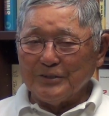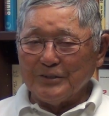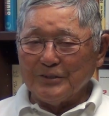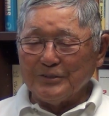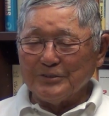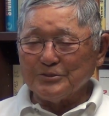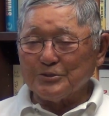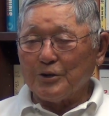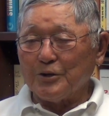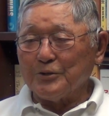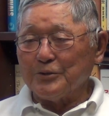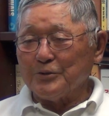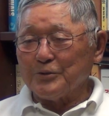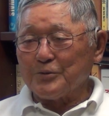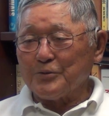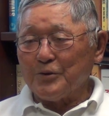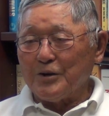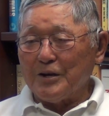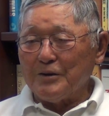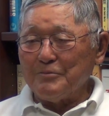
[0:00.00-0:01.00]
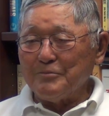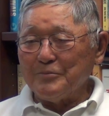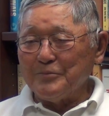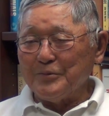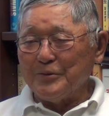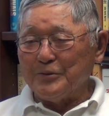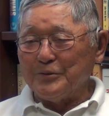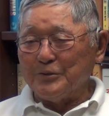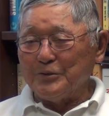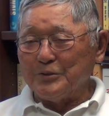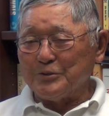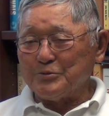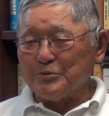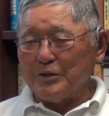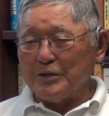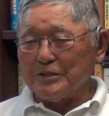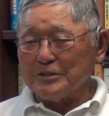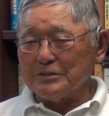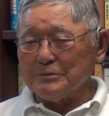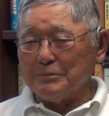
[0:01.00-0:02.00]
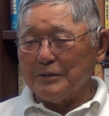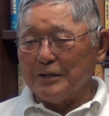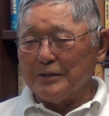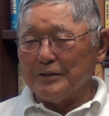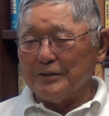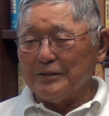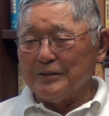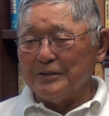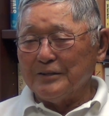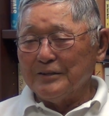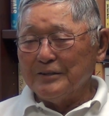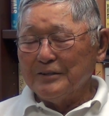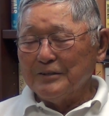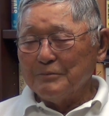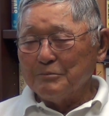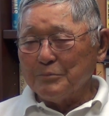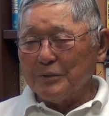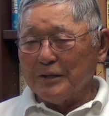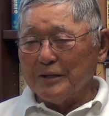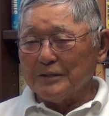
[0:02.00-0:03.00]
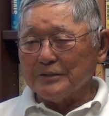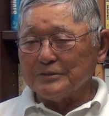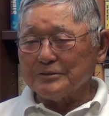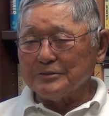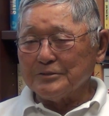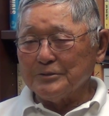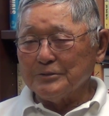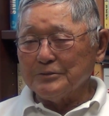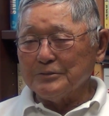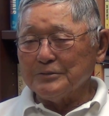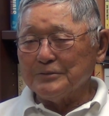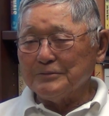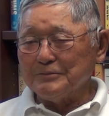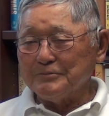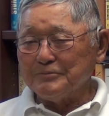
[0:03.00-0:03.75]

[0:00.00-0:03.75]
start your crop. You transplanted plants too.